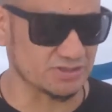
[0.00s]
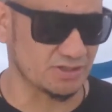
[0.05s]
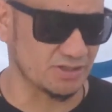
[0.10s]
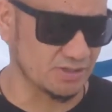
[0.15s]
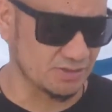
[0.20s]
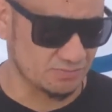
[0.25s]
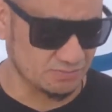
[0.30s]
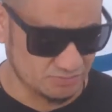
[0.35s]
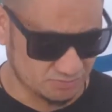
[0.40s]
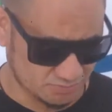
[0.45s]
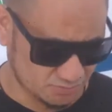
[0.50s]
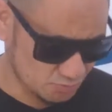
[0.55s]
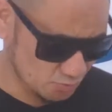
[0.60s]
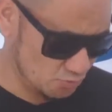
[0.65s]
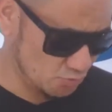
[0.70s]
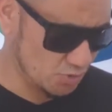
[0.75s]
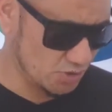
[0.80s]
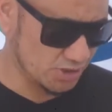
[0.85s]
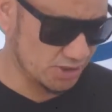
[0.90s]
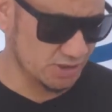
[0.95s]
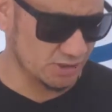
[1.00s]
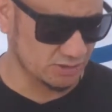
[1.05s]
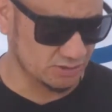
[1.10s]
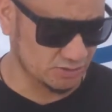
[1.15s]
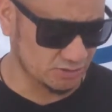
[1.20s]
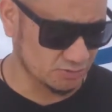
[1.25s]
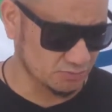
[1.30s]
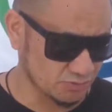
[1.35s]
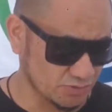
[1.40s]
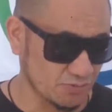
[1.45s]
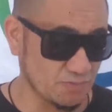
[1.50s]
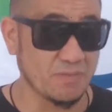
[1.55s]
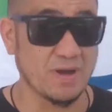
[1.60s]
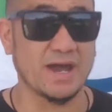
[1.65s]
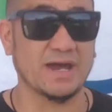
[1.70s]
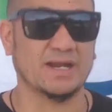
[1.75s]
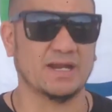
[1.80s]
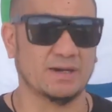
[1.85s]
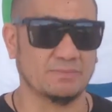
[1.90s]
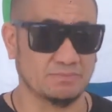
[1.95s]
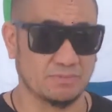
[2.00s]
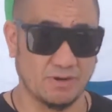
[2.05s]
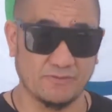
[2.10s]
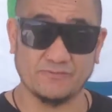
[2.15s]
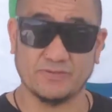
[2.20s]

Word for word: time working along with Man Up,